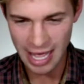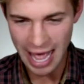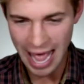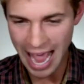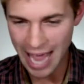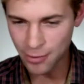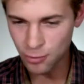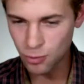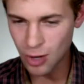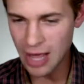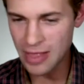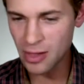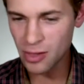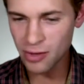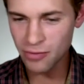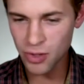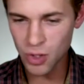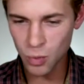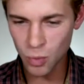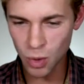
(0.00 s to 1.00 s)
I'd rather
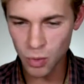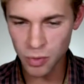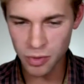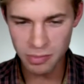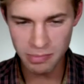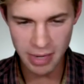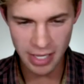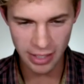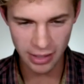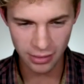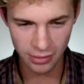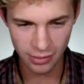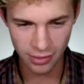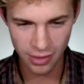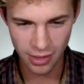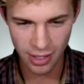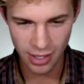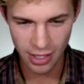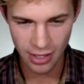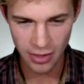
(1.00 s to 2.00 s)
live in a world with meaning
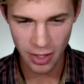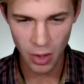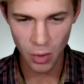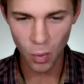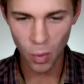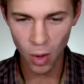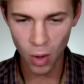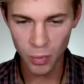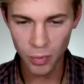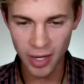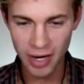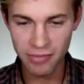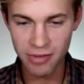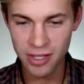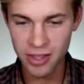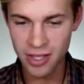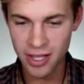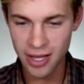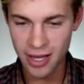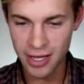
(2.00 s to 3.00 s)
than a world where
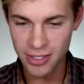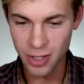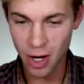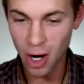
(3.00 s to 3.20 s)
everything is